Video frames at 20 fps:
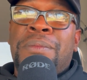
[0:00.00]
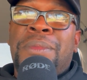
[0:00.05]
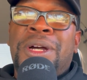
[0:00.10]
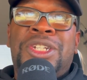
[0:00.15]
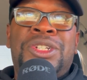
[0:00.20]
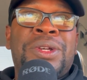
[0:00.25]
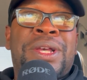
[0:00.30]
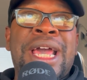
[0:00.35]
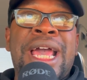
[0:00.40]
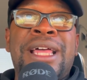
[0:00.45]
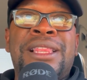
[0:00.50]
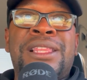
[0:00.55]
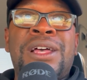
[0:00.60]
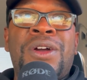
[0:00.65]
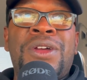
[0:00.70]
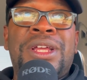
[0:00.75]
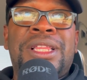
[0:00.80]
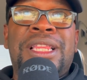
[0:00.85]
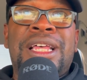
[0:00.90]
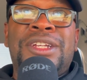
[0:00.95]
But you can't
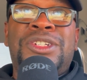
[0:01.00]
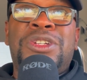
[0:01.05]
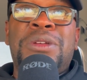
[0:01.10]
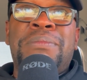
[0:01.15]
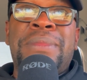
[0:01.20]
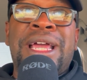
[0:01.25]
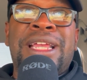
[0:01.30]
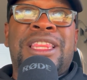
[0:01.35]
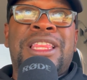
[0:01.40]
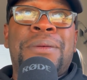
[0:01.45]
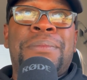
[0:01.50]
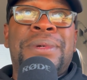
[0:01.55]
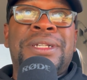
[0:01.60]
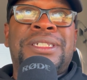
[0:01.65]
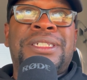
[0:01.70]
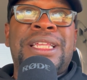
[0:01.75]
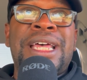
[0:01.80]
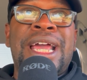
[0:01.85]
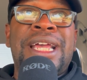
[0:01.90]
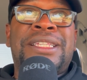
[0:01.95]
learn unless you make the
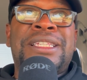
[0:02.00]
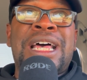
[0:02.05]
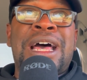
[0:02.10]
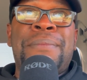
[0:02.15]
mistakes.